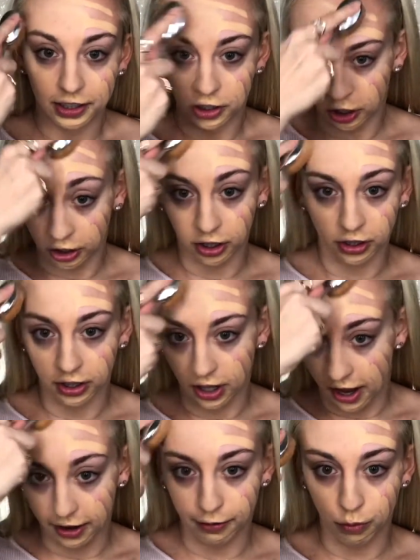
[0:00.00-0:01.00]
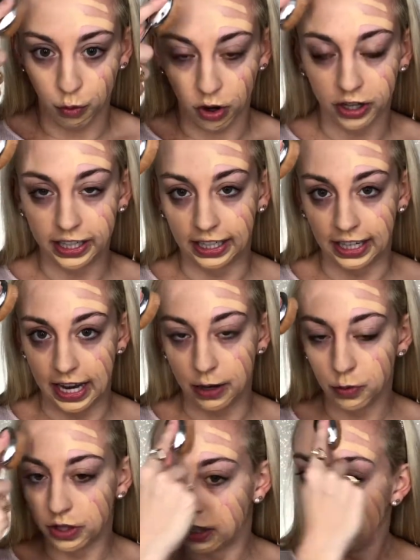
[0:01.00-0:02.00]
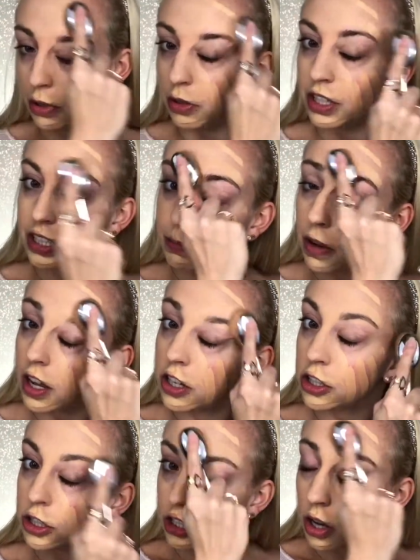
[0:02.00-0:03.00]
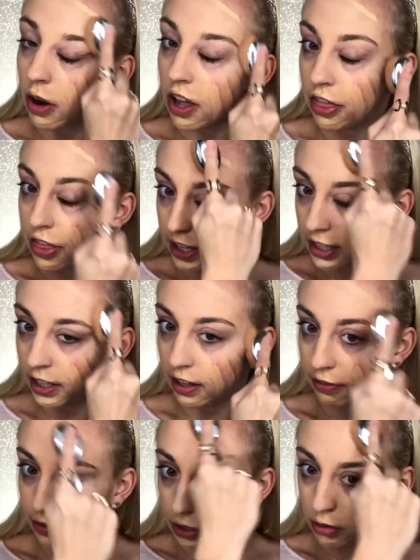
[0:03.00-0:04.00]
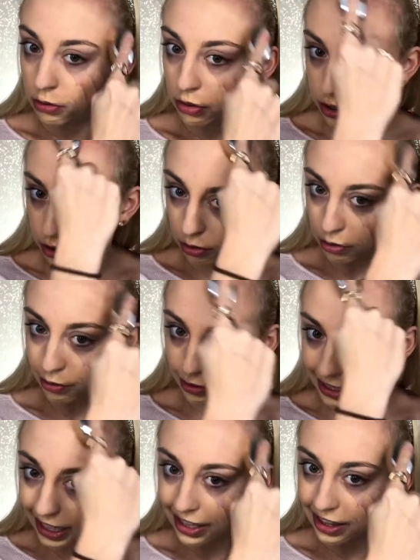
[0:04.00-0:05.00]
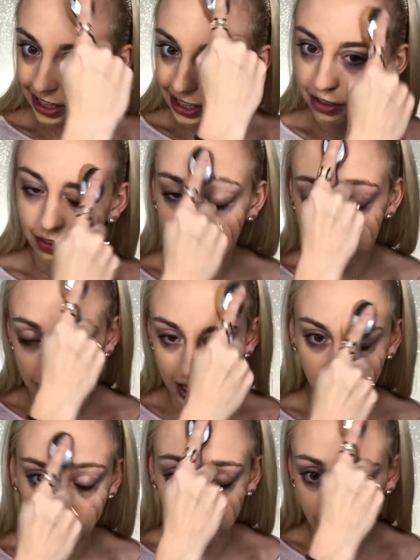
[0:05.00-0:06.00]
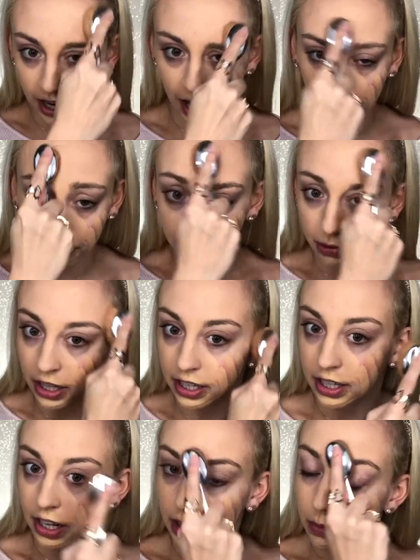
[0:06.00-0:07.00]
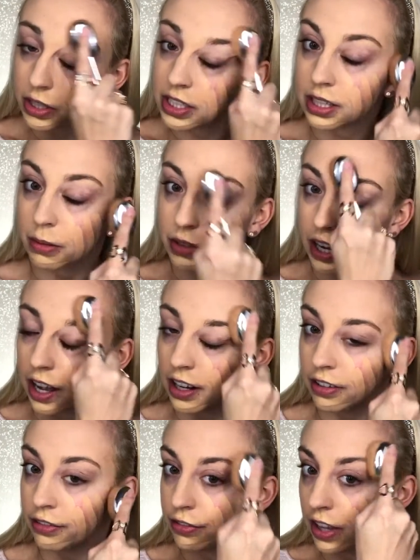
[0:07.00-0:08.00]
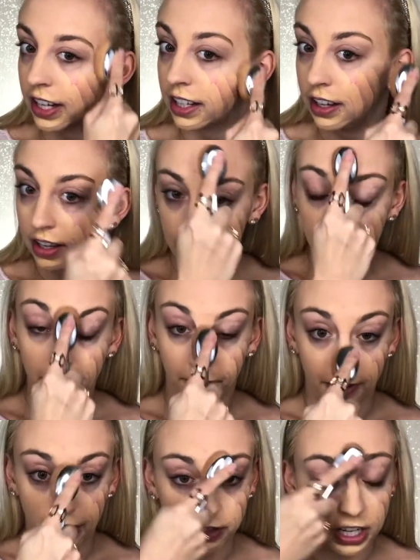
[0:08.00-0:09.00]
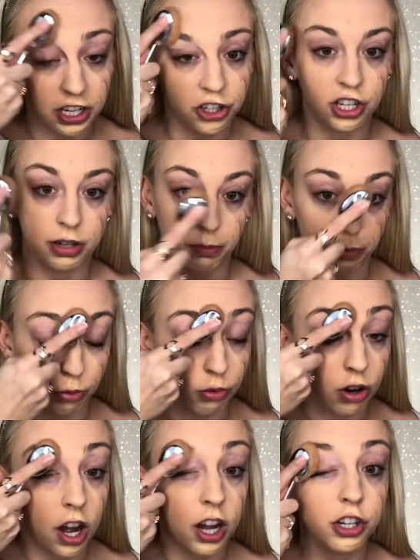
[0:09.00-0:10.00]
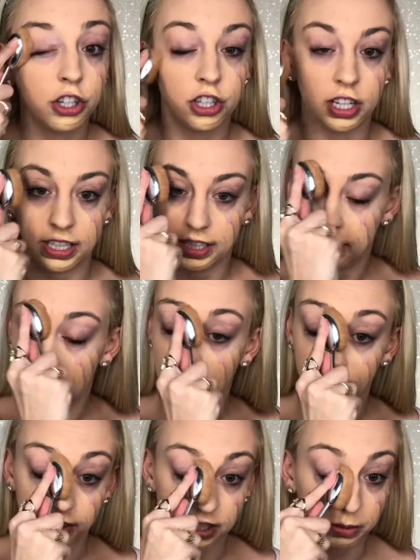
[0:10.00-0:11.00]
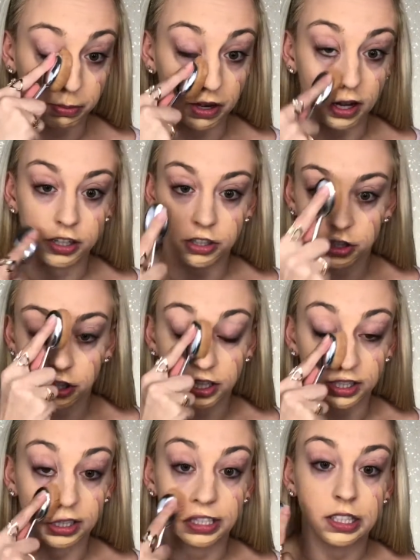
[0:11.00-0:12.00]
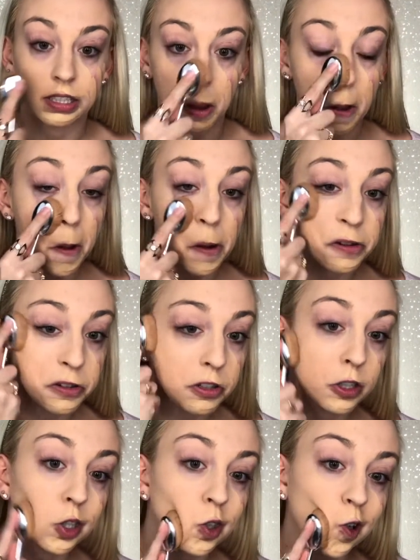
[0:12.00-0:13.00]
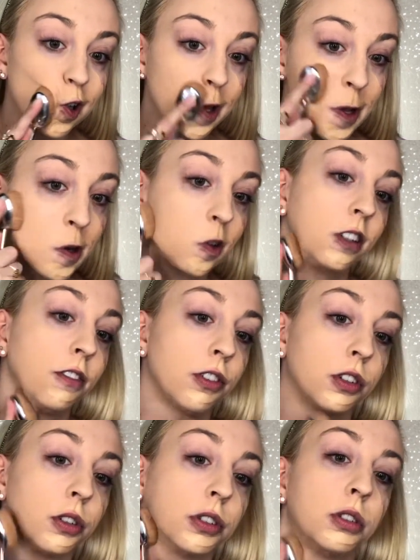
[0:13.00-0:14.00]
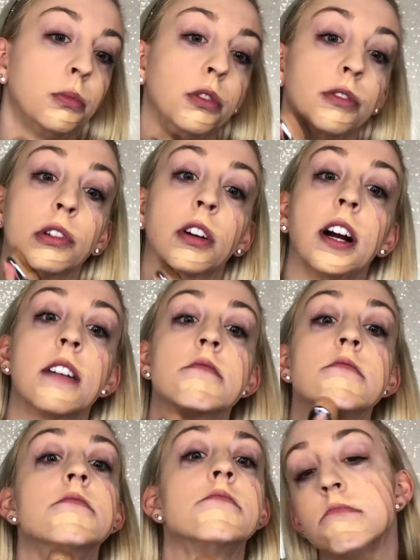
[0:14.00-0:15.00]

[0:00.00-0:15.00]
took a lot of working in with the beauty sponge. So I think if you do get this foundation, I would blend it in with some kind of like foundation brush instead of a sponge because it's just a little difficult to move around.